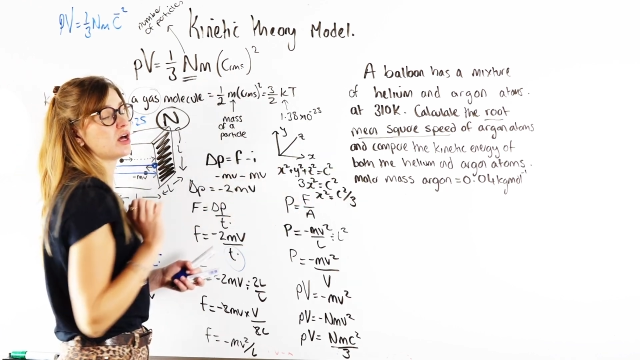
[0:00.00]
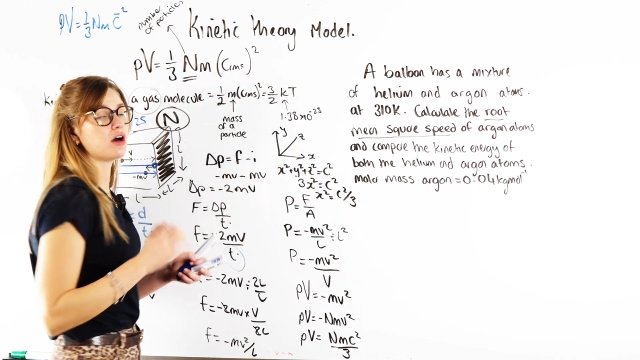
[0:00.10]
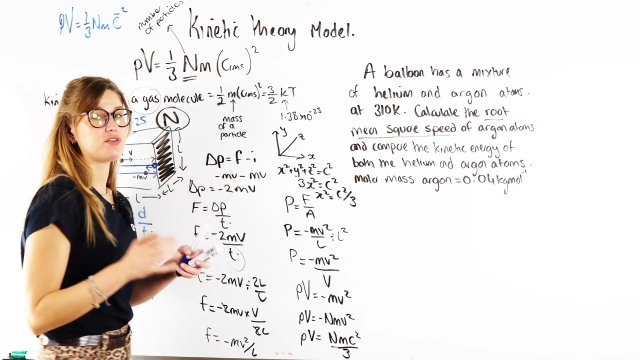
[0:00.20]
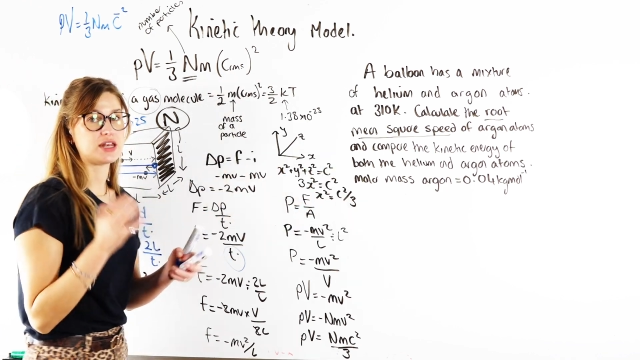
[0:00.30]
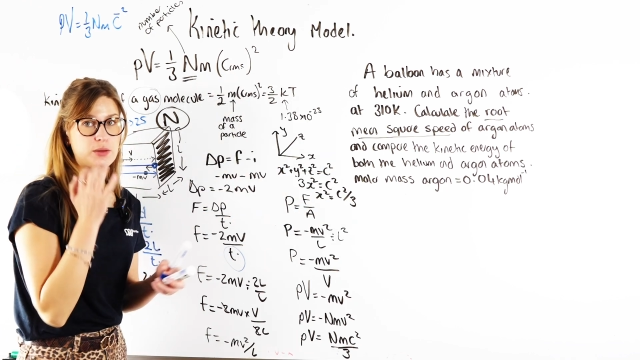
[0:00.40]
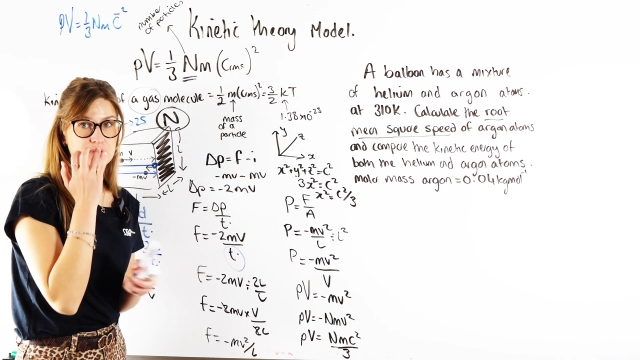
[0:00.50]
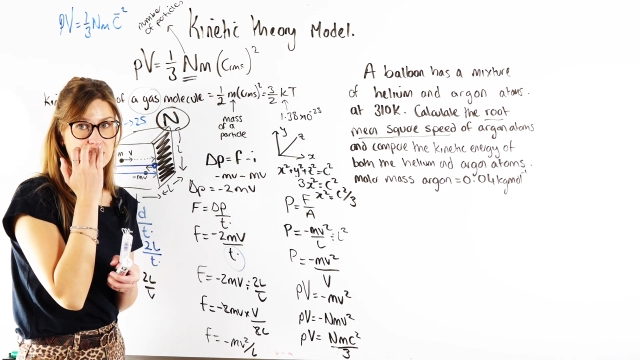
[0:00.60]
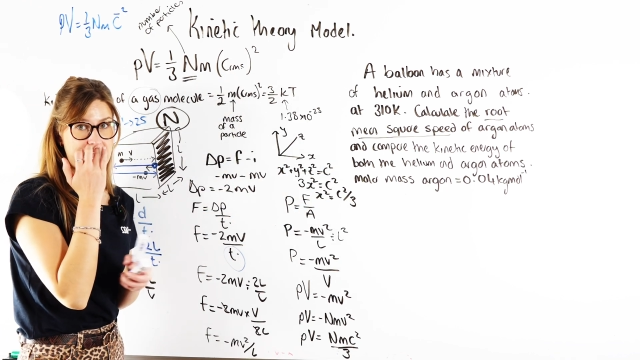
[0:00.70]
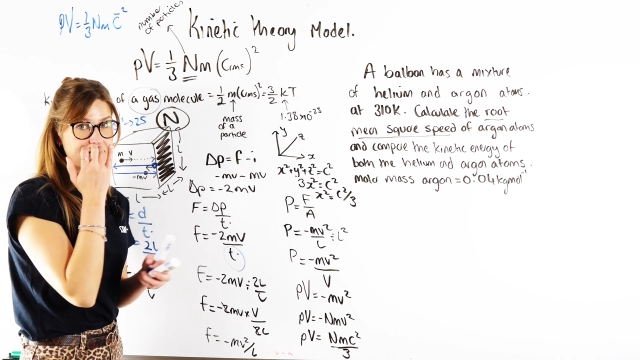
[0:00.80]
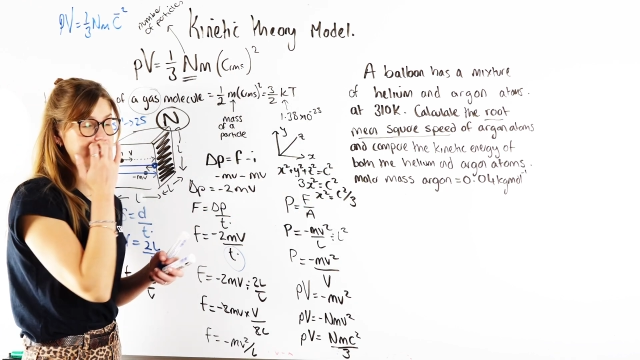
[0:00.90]
of that number at
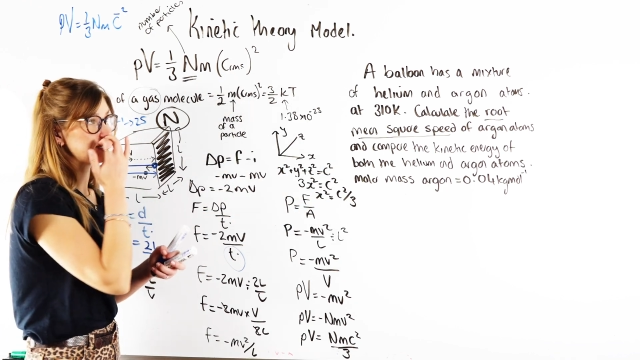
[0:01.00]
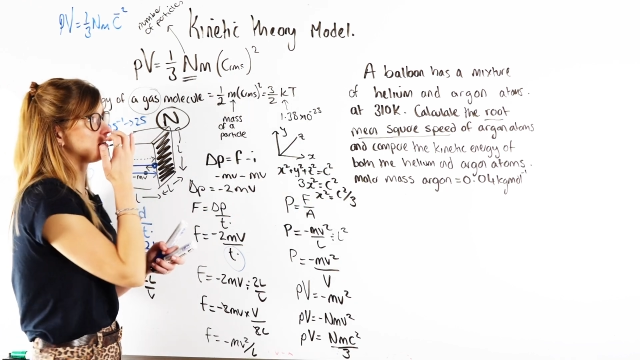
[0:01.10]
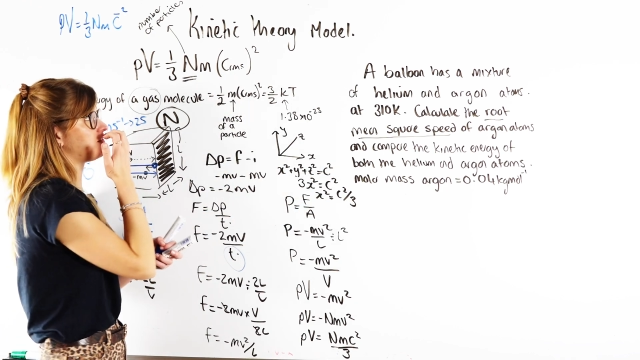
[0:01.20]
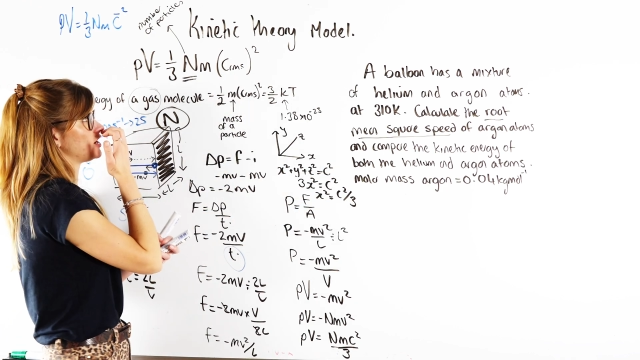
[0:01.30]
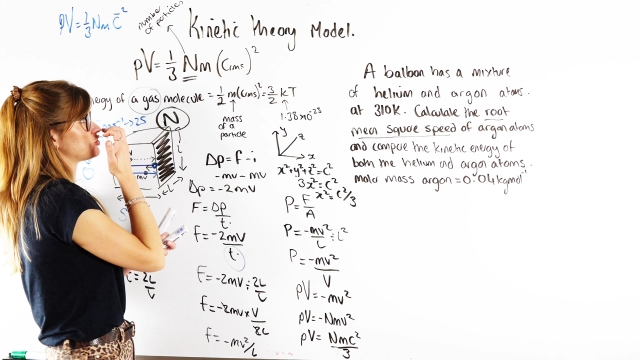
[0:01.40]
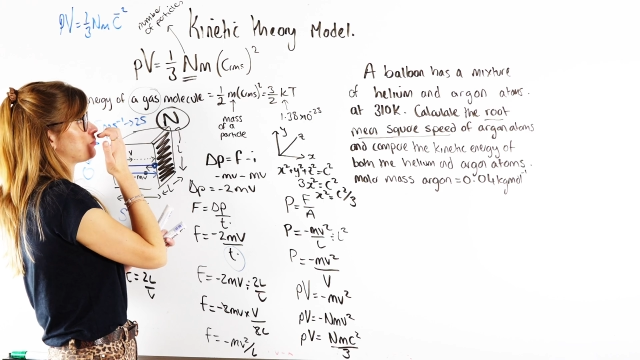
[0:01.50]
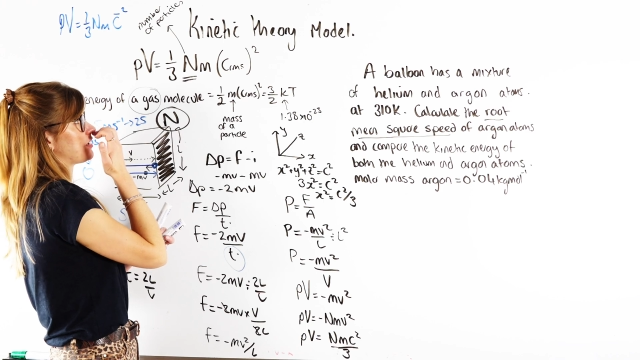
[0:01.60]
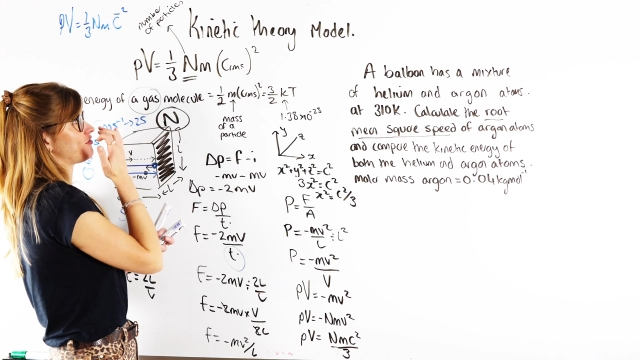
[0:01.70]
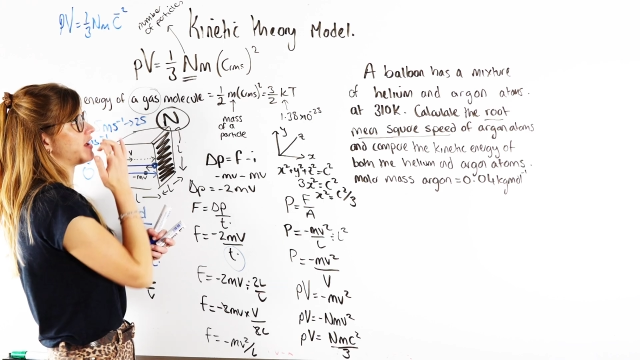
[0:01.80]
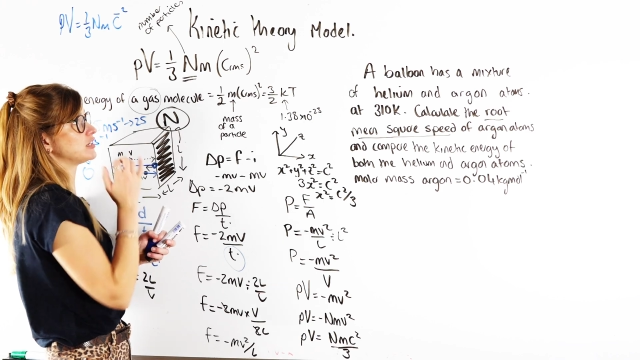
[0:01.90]
the end to finish with
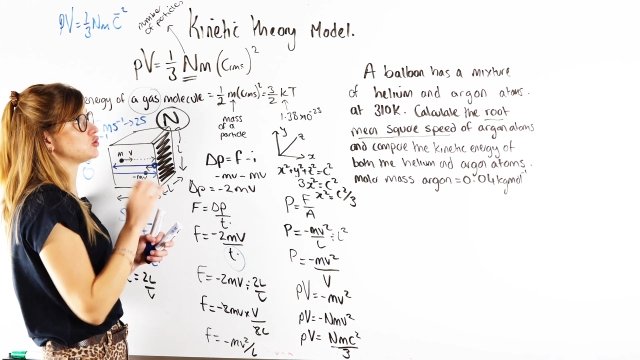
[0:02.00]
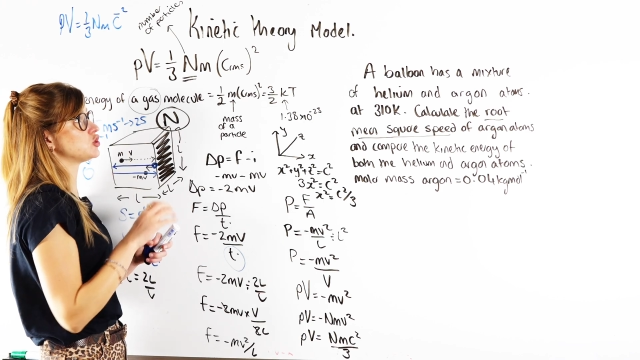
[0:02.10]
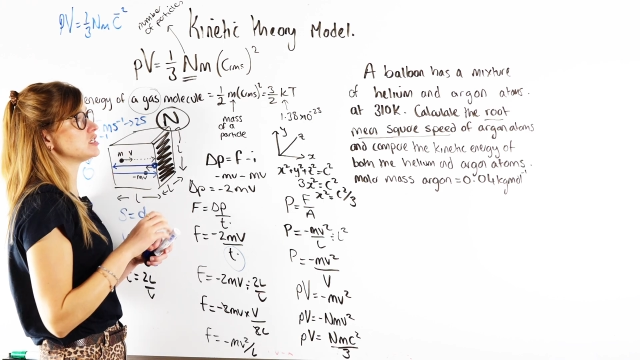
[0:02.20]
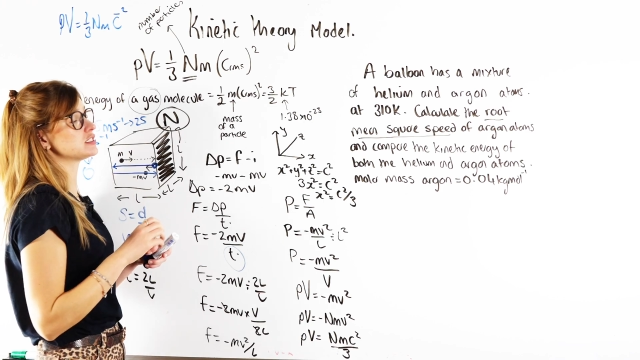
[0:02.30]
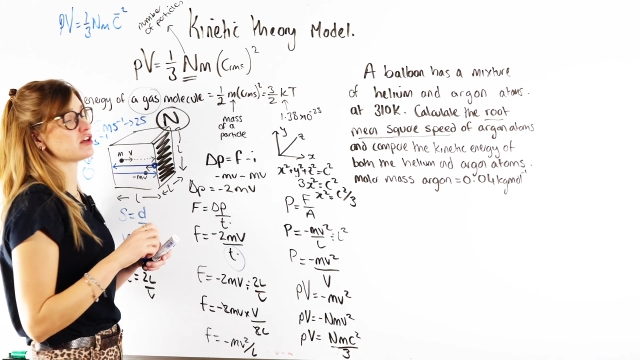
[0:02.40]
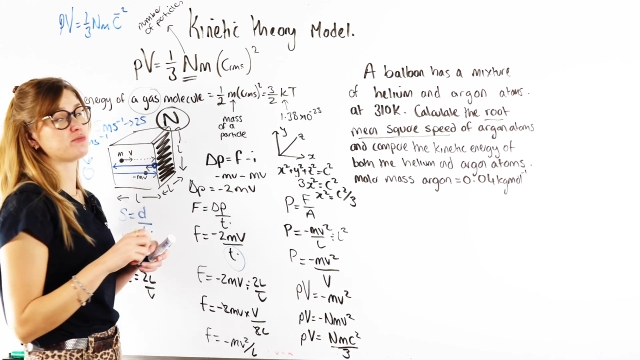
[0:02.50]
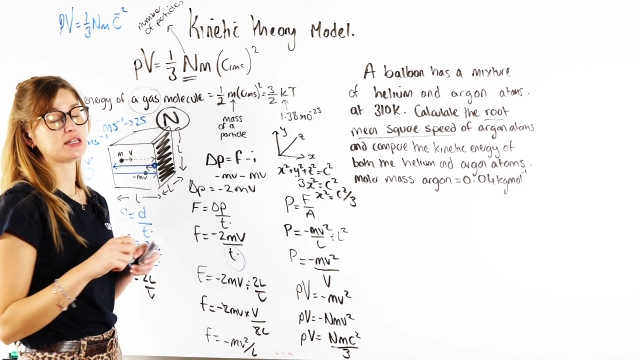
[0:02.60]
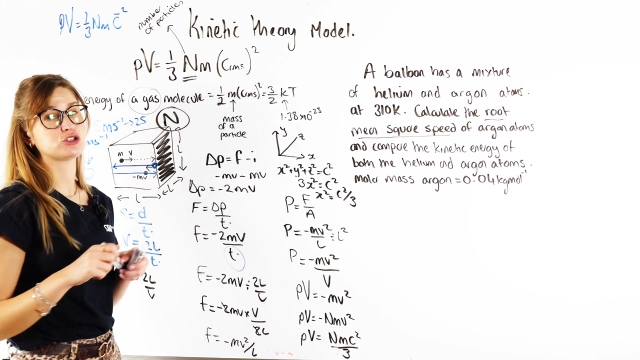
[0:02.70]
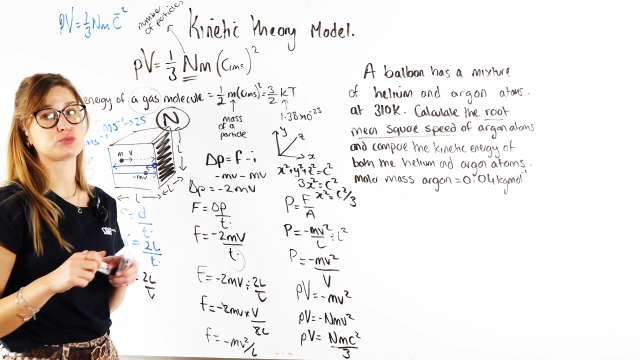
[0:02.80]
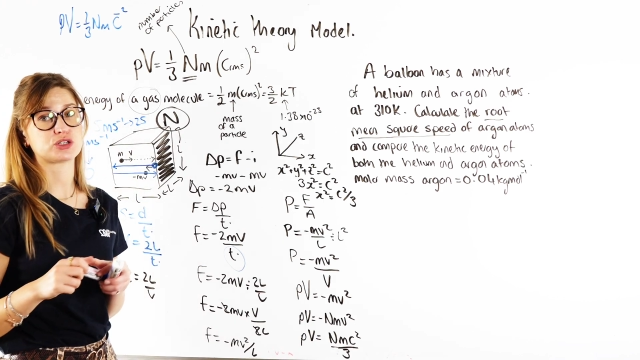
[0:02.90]
my final units of
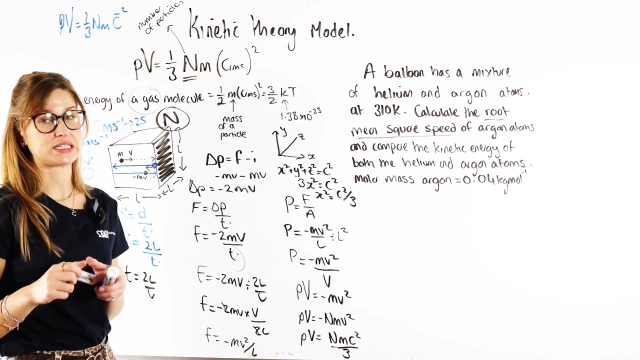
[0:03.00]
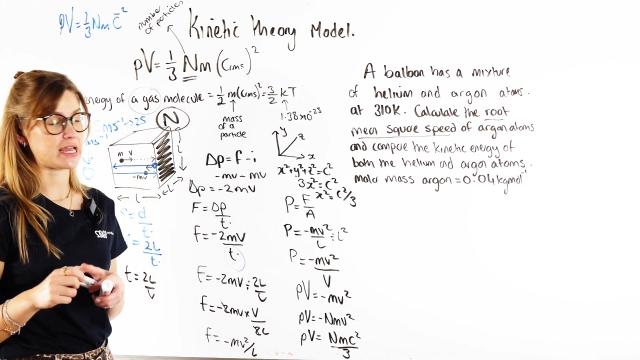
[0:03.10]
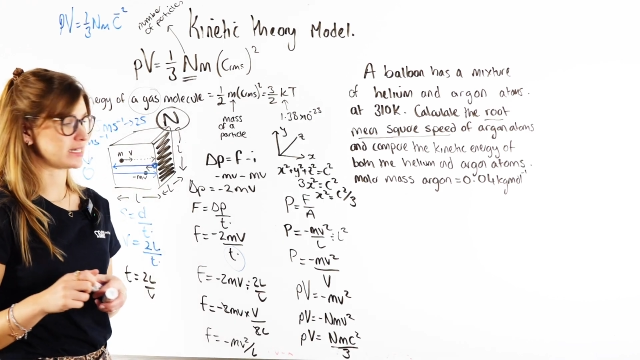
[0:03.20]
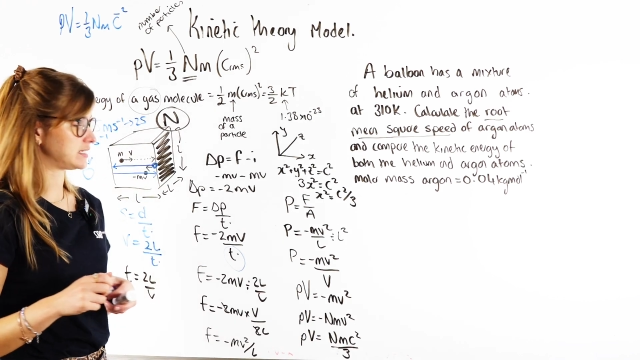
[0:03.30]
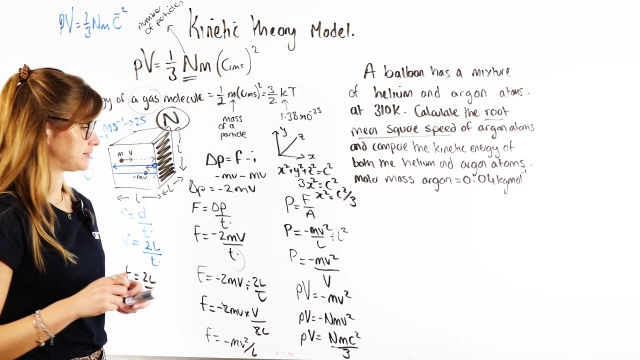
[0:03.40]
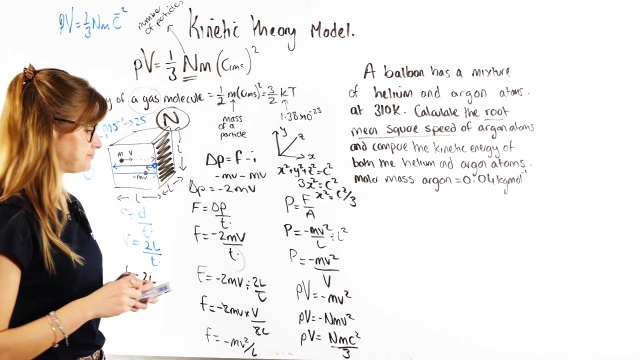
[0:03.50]
meters per second.